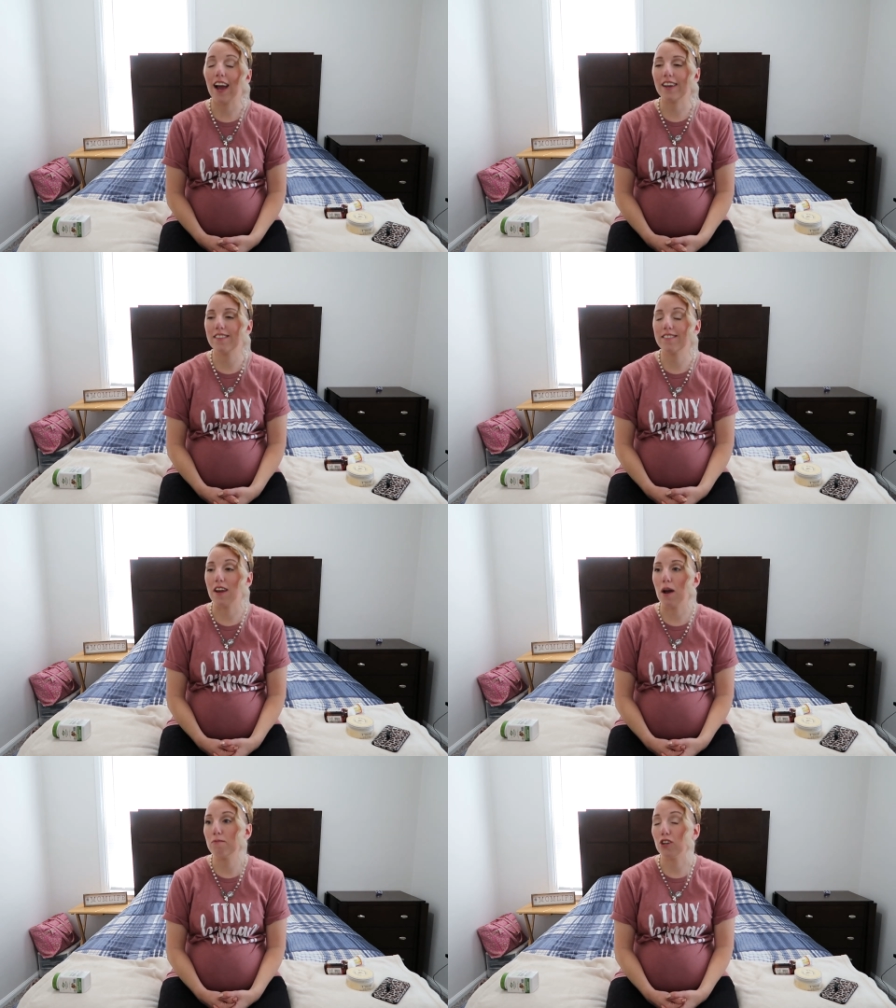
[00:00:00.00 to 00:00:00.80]
I can
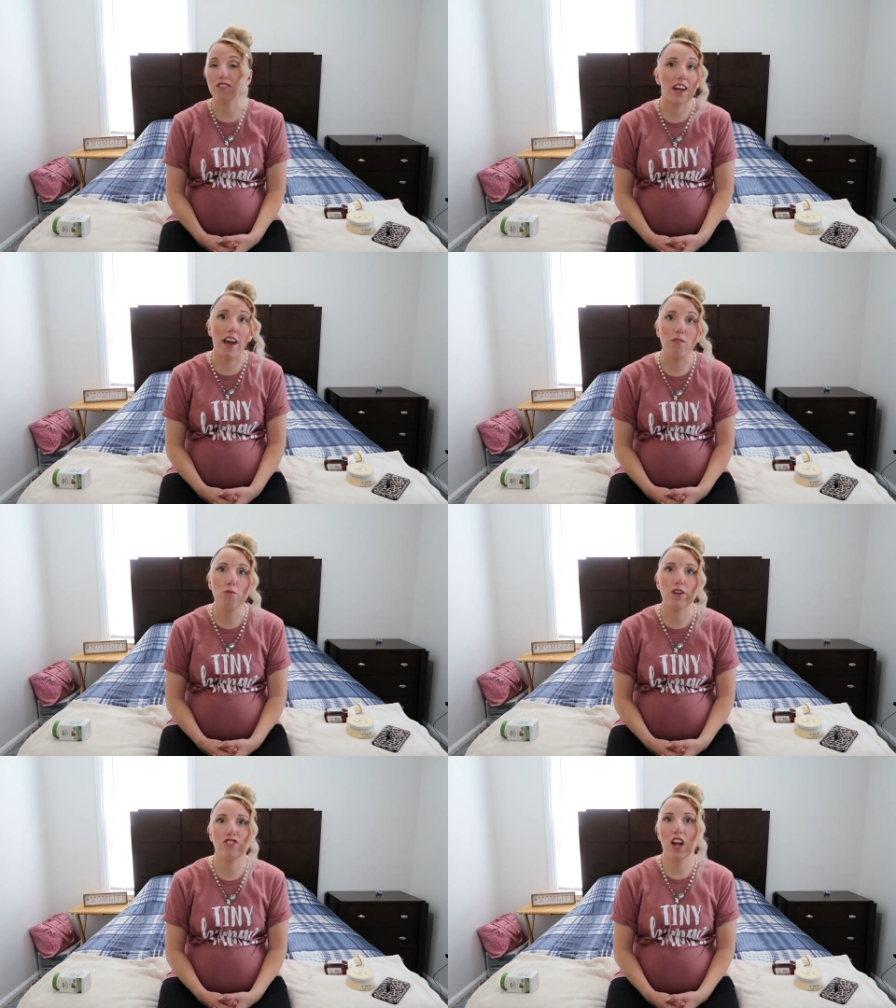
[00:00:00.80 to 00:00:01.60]
stay up till
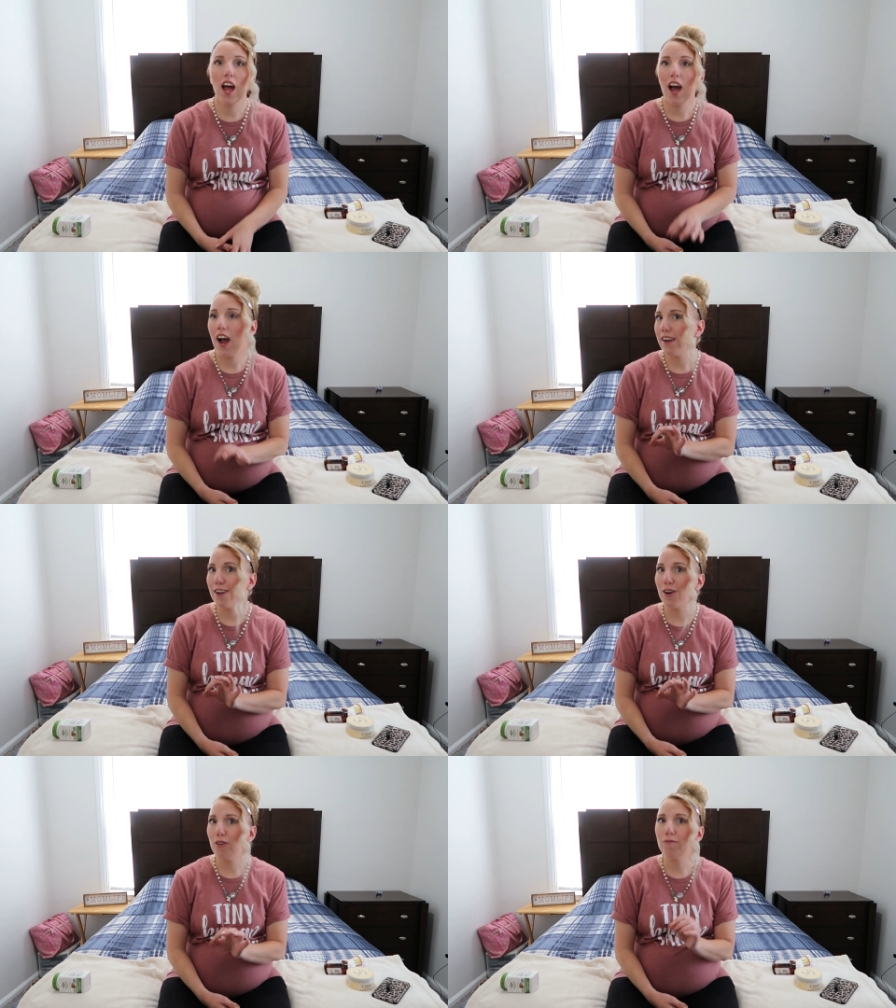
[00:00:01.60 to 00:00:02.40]
ten, which I
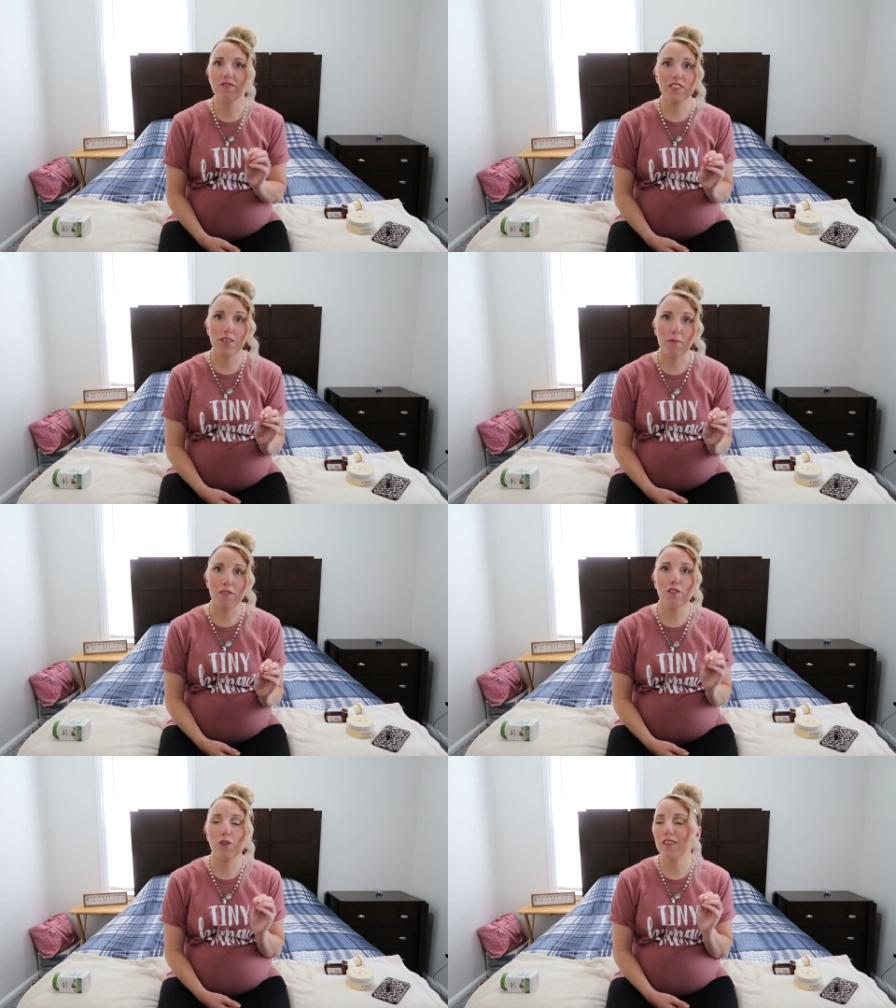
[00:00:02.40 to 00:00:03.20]
know to
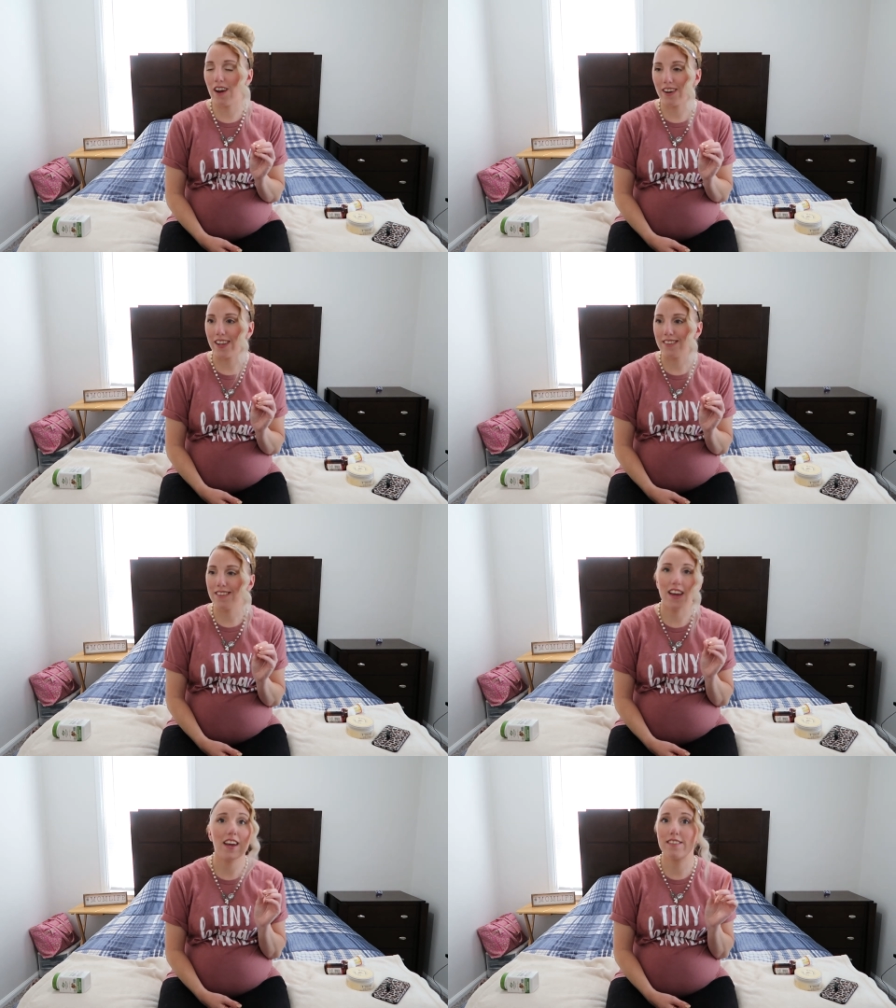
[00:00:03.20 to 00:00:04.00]
some of you
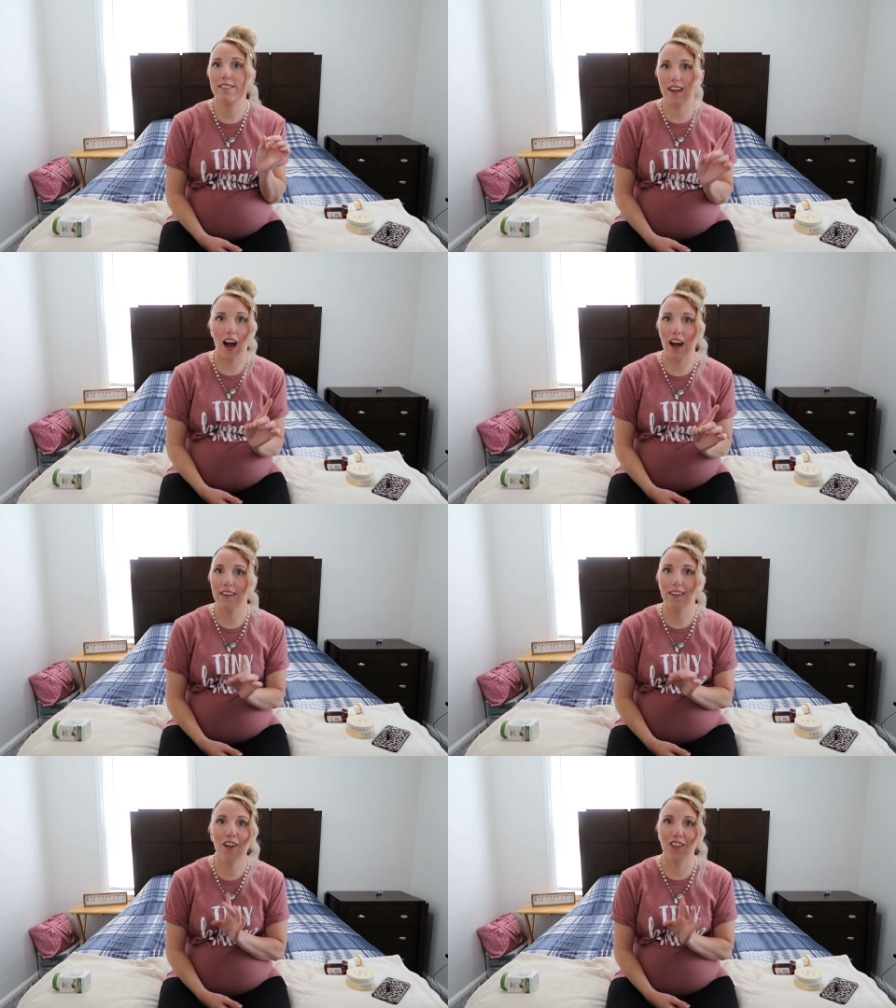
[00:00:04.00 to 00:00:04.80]
youngins, it's
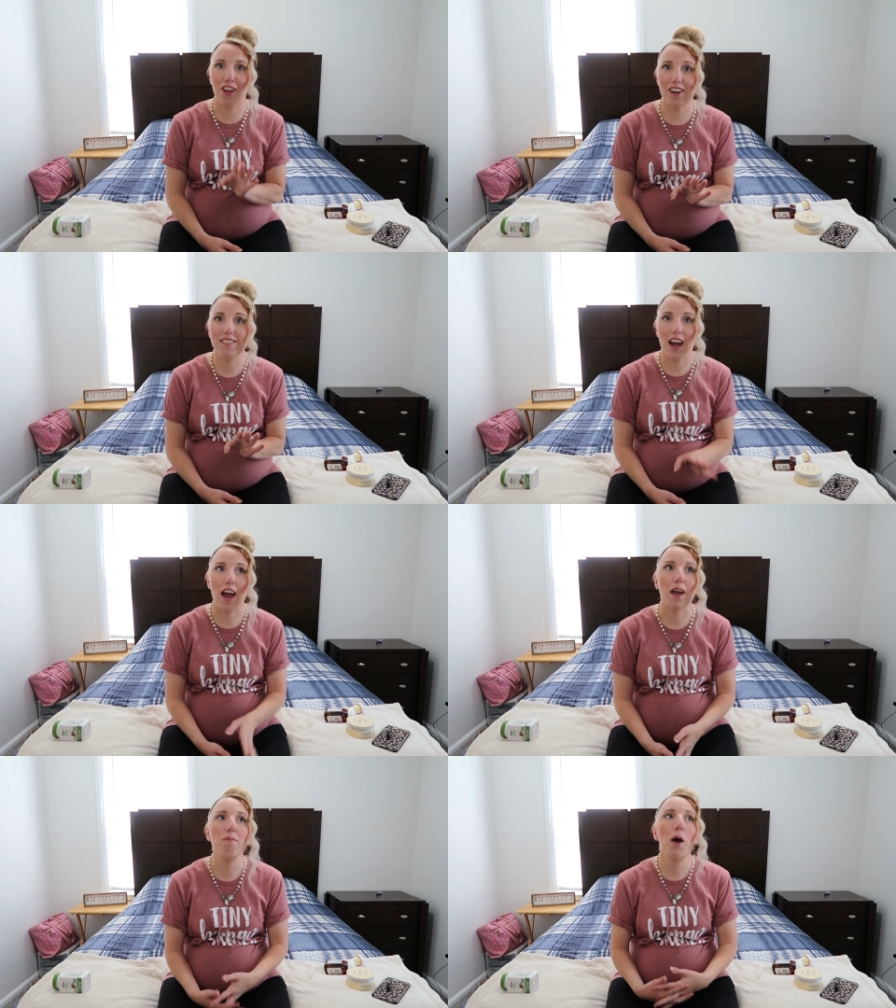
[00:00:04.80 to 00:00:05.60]
not a long
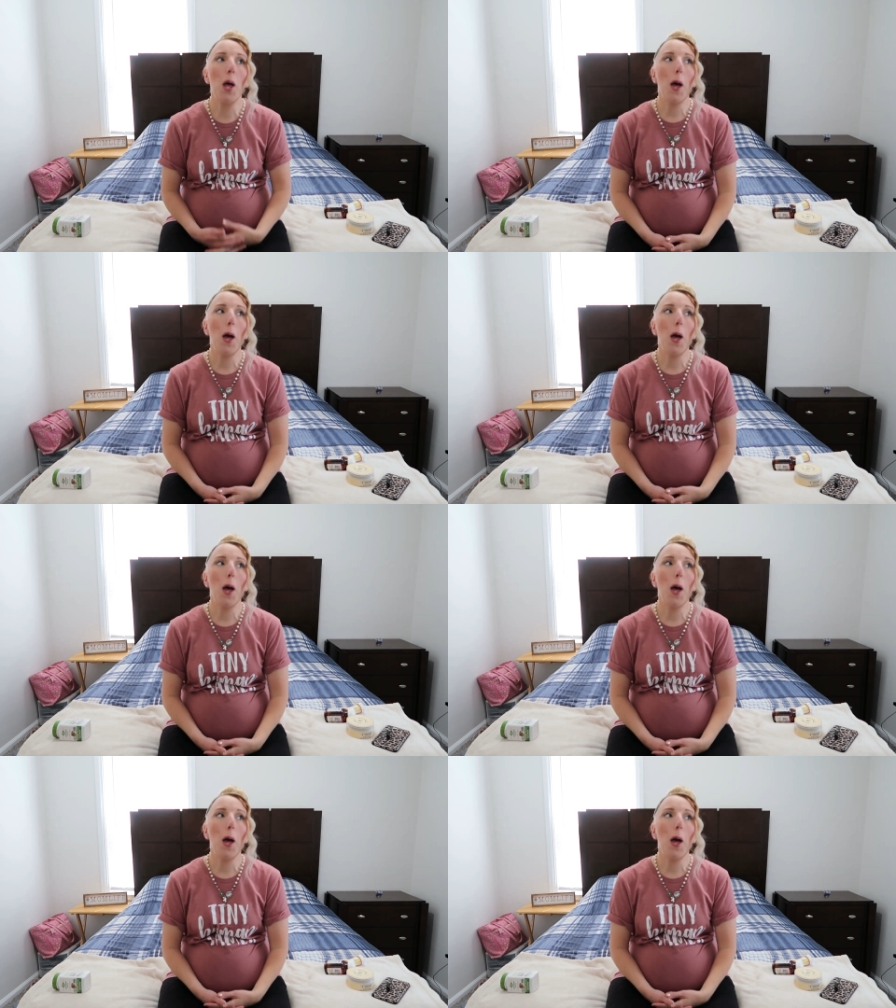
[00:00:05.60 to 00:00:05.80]
time.